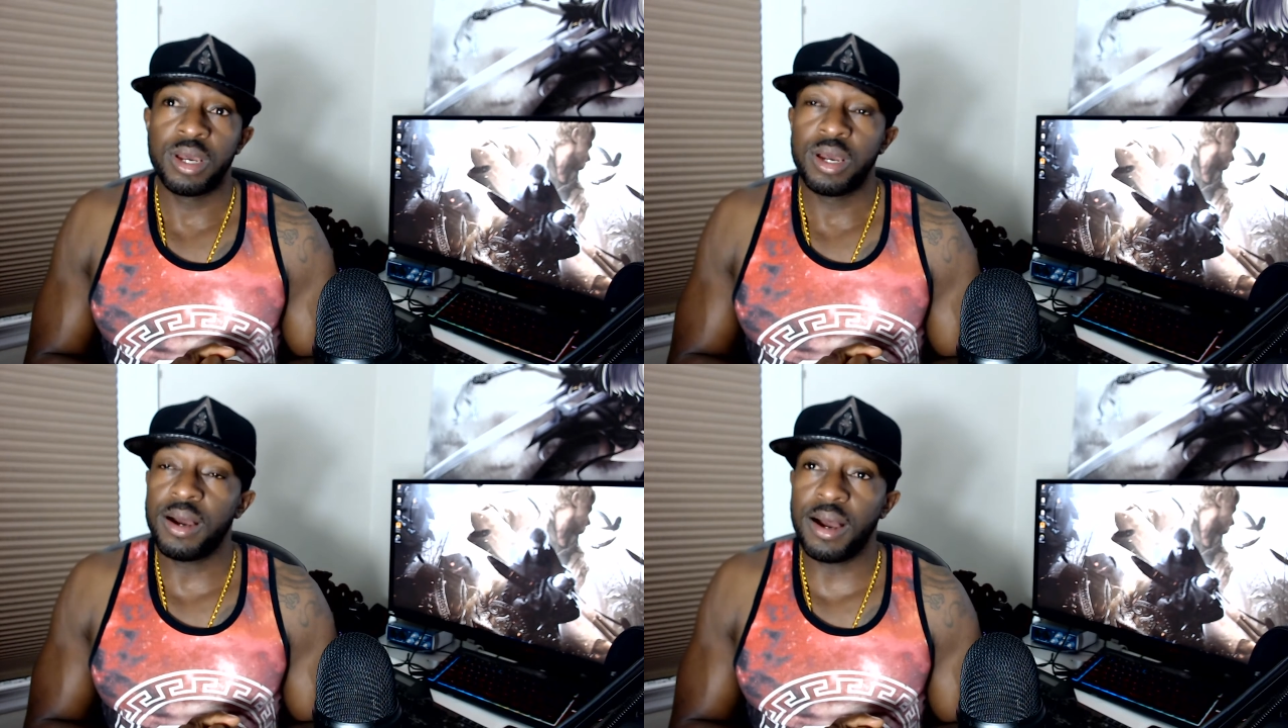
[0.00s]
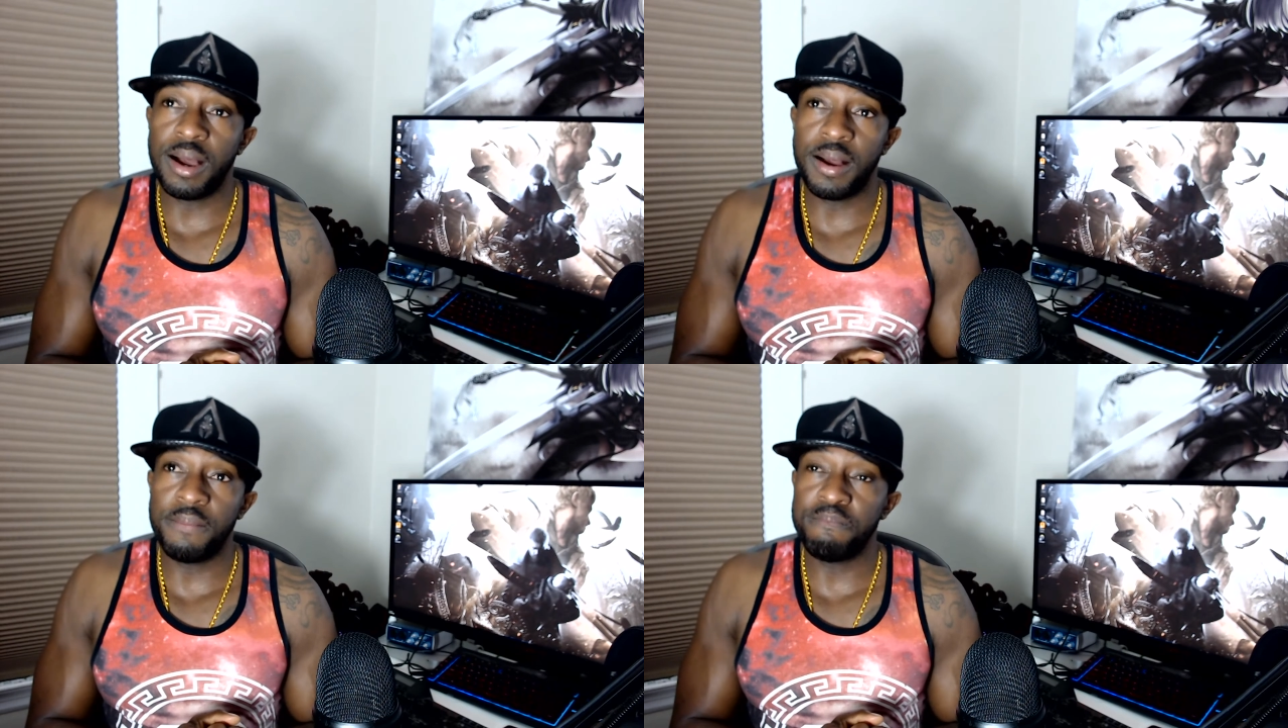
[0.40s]

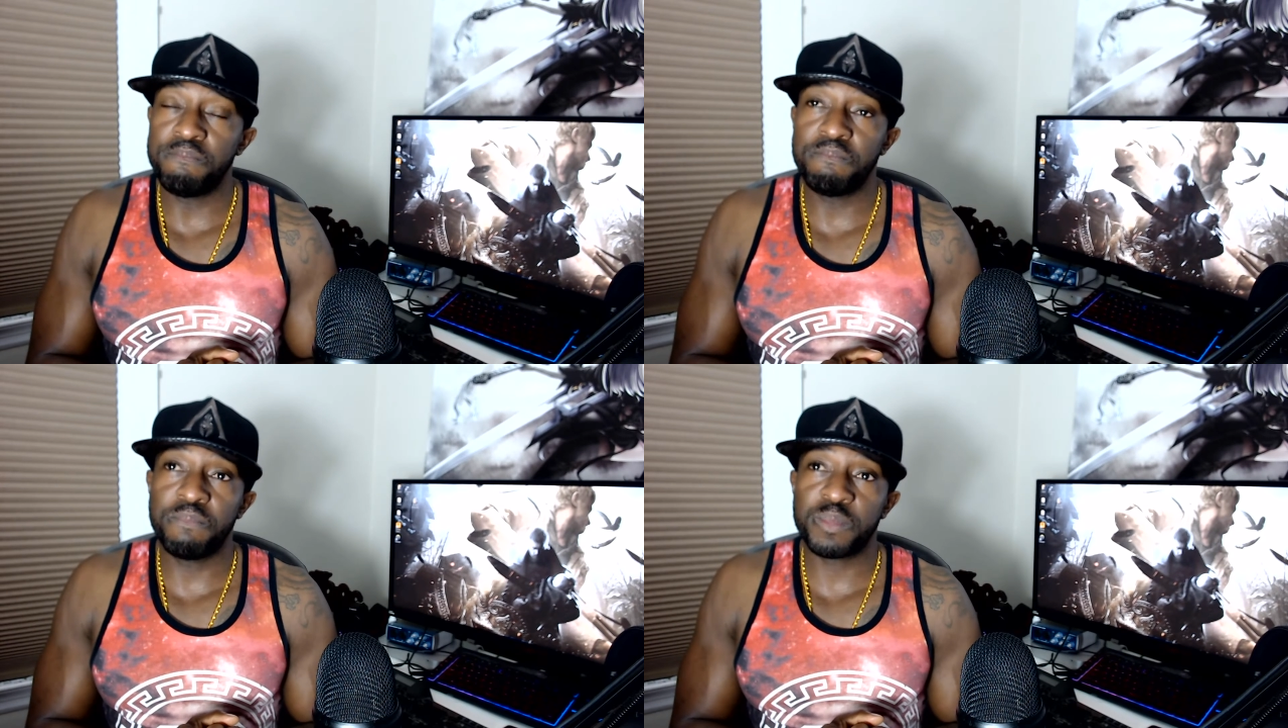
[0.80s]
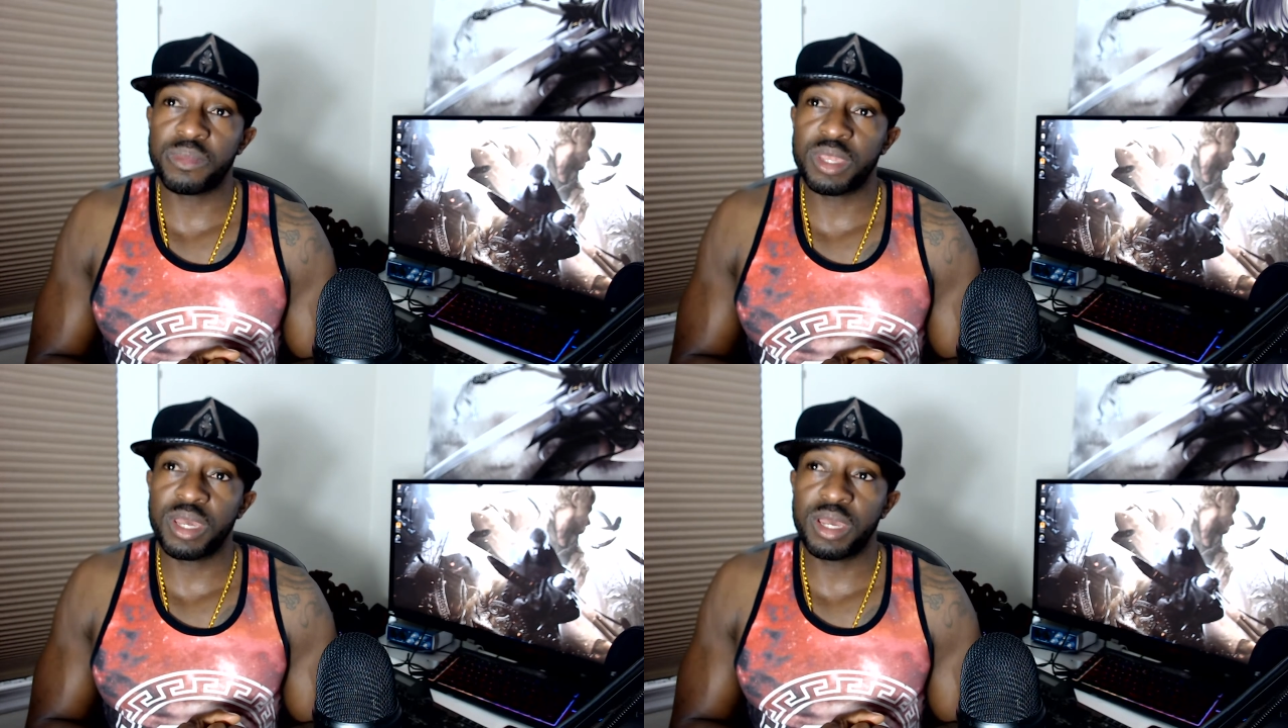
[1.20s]

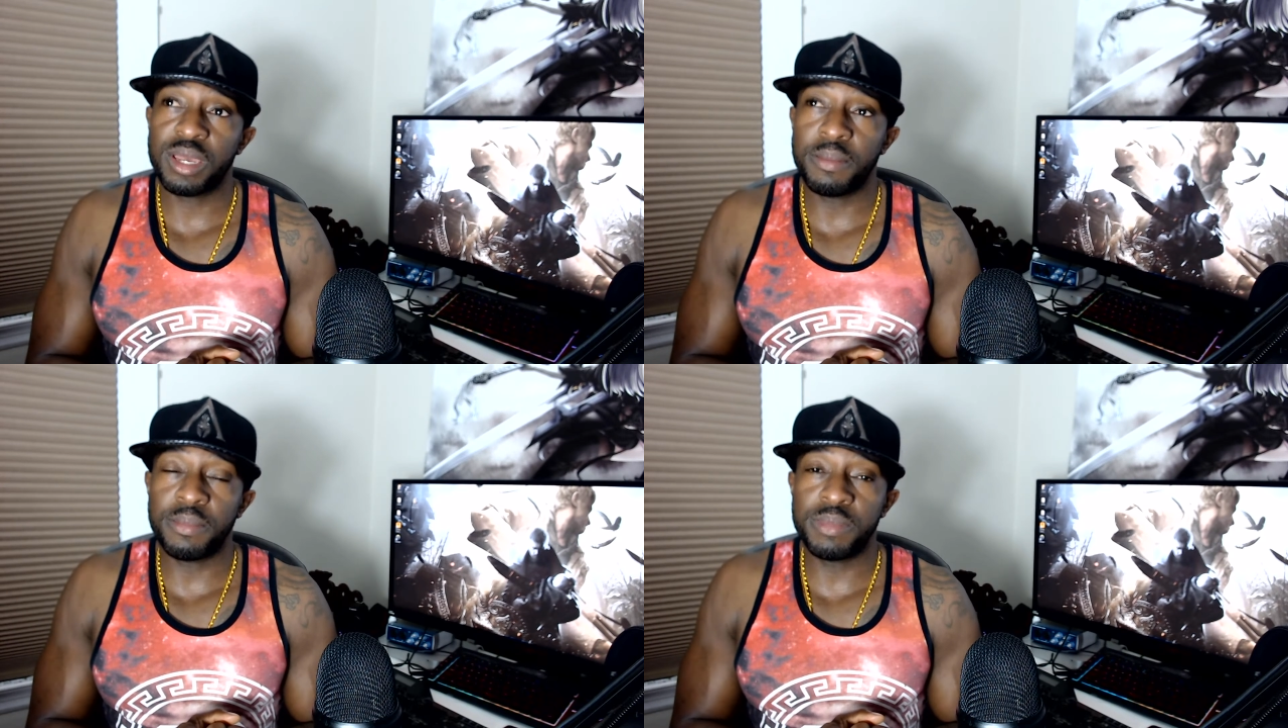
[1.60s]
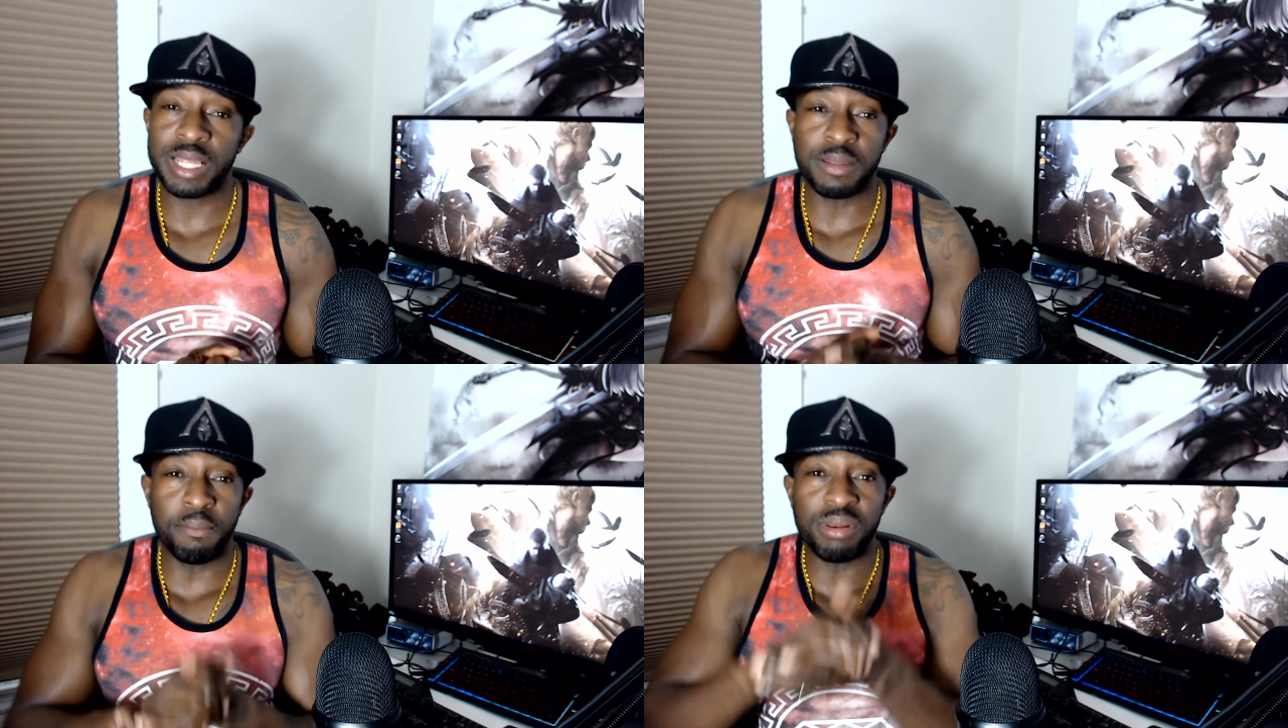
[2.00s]
like
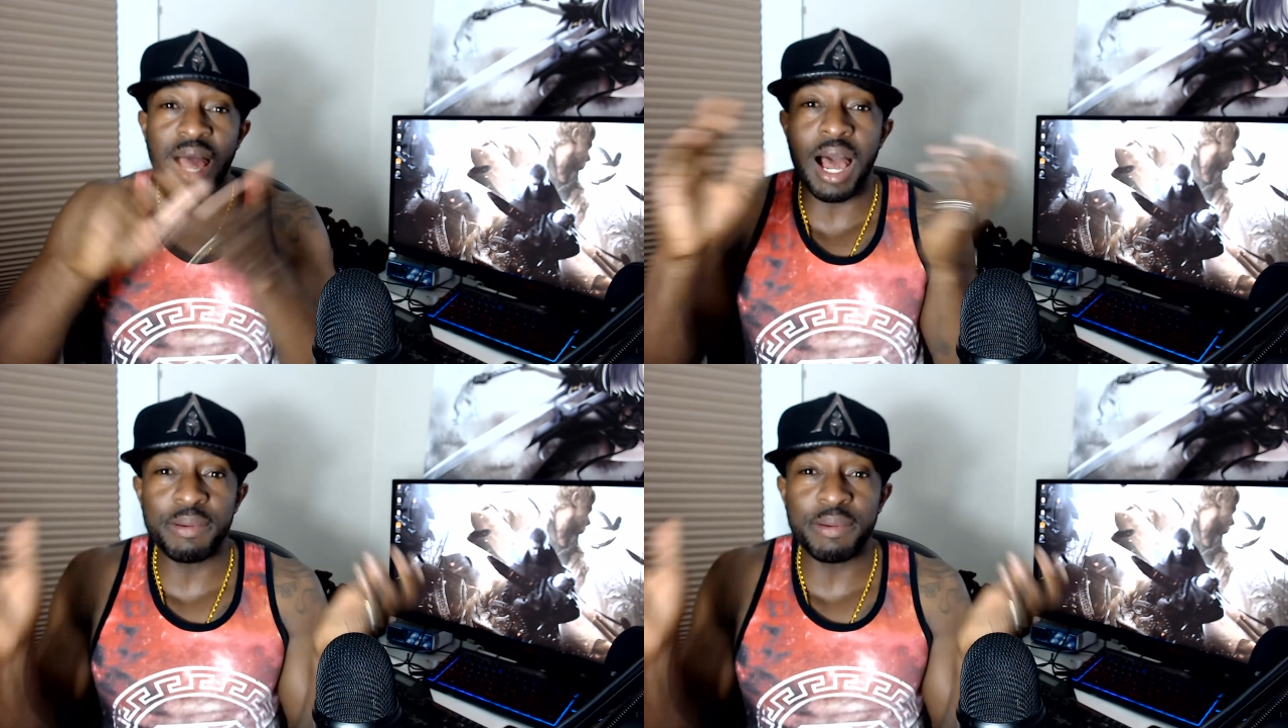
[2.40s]
the blob.